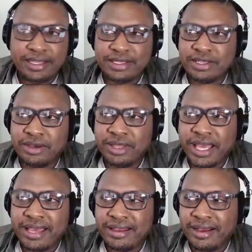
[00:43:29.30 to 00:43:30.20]
So
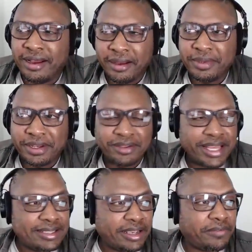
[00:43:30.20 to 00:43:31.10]
that uh, you know,
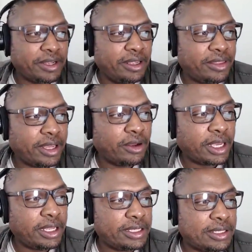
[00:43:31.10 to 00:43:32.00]
that's definitely a thing.
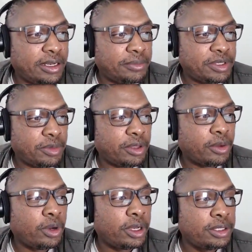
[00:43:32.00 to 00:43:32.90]
Okay, let's hit up some other
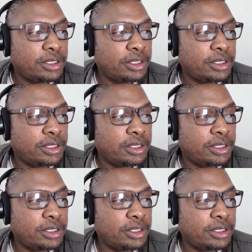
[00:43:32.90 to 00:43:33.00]
ones.